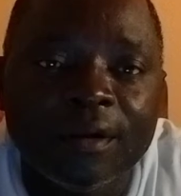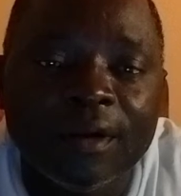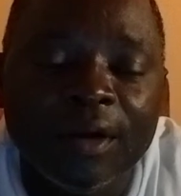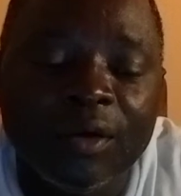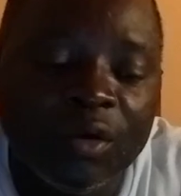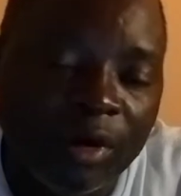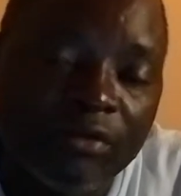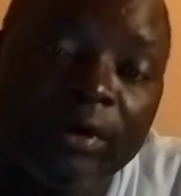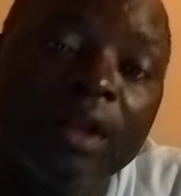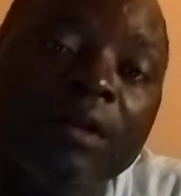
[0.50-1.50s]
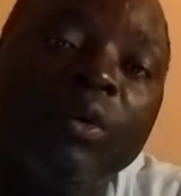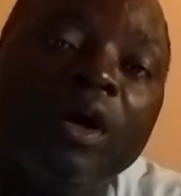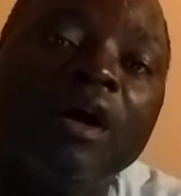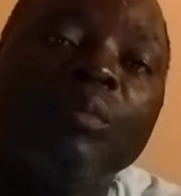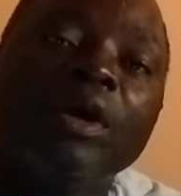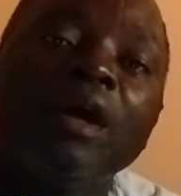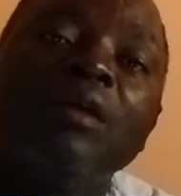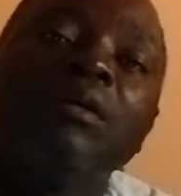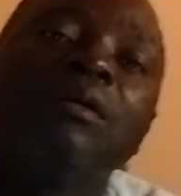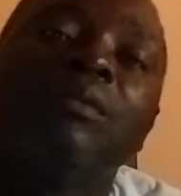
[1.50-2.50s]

Hello, my friend. Welcome again.